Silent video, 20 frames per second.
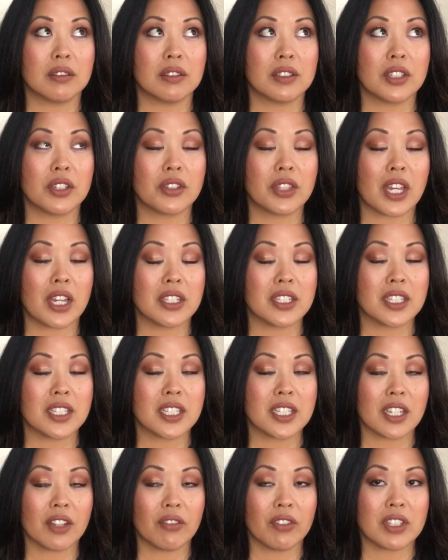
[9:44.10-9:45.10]

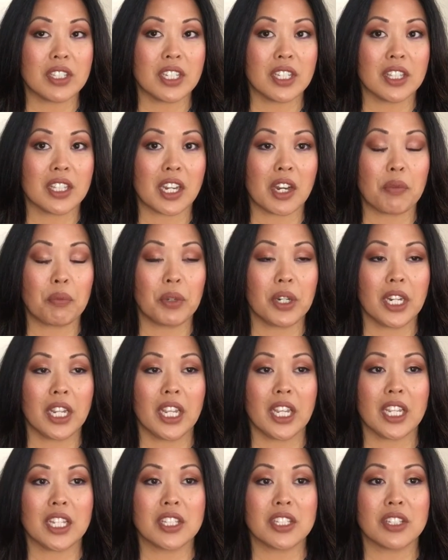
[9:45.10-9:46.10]
2017 that I'm
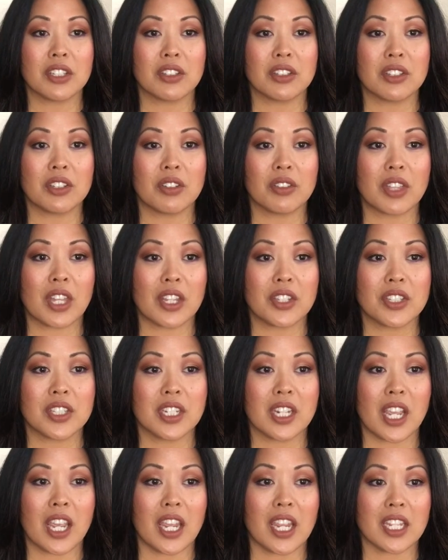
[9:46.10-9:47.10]
bringing into
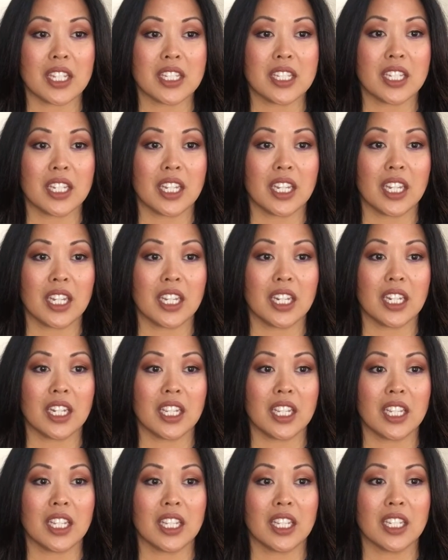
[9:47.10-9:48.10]
2018
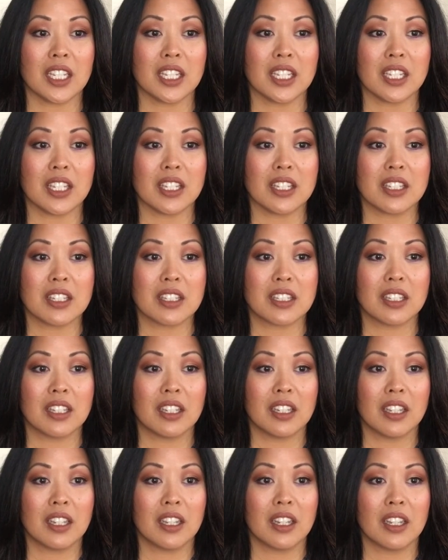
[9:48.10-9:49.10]
is
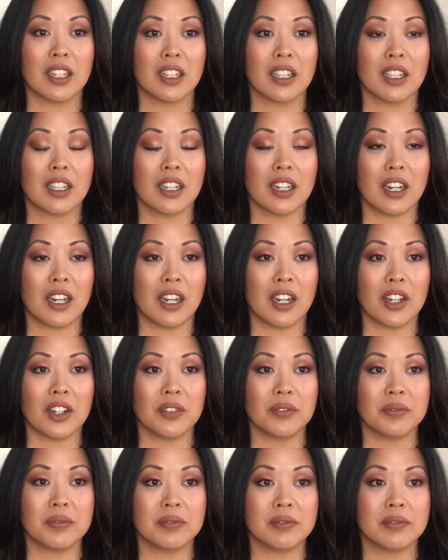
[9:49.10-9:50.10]

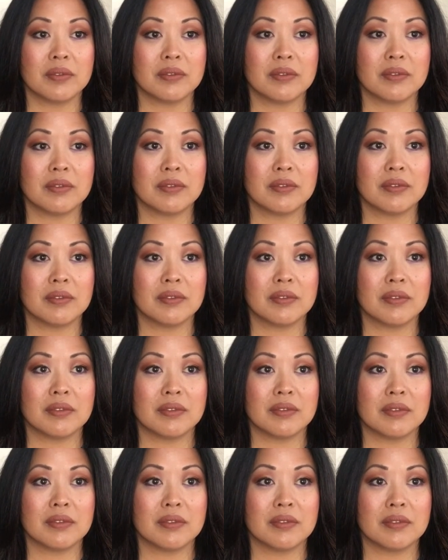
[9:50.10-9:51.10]
um,
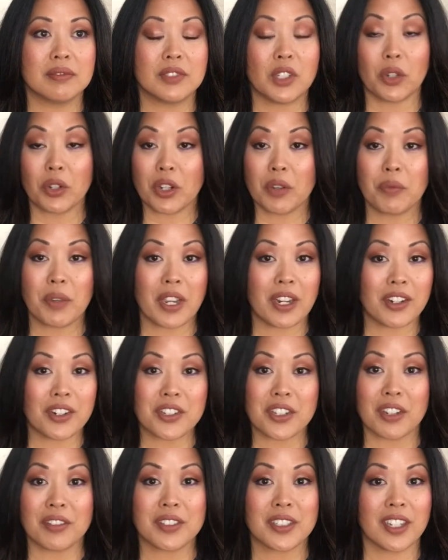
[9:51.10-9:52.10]
don't compare
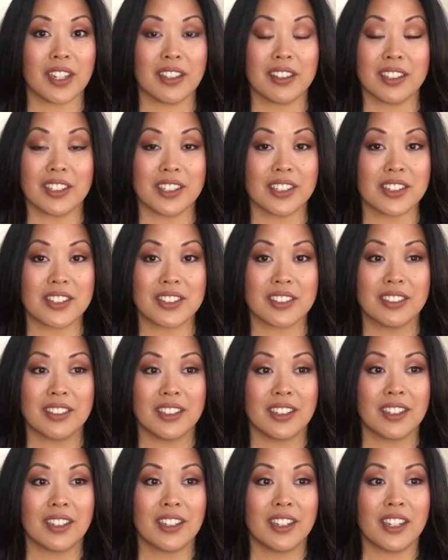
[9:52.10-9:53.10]
yourselves to others.
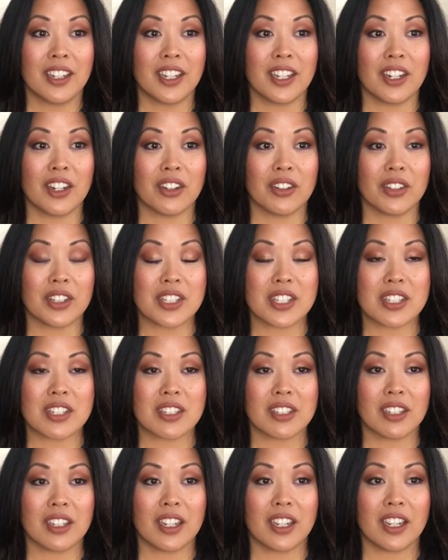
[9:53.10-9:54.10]
You know,
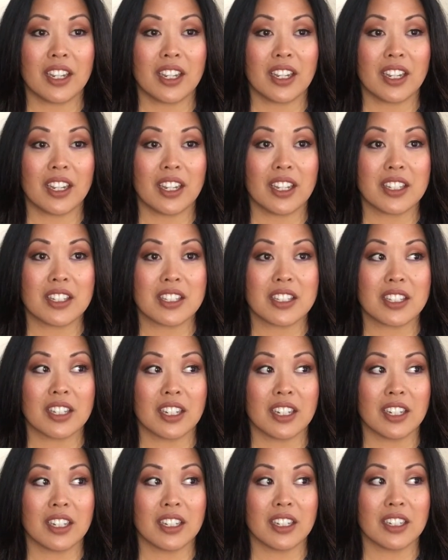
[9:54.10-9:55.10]
it's it's
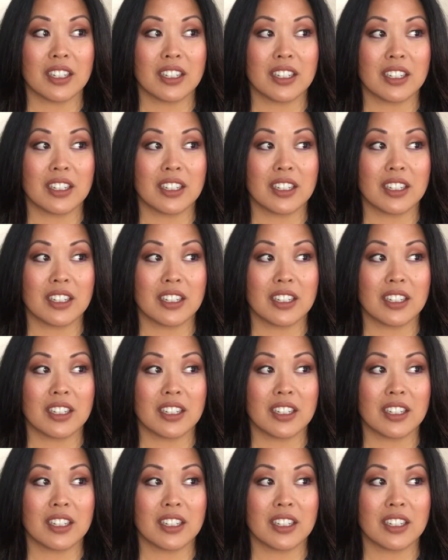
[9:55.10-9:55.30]
uh,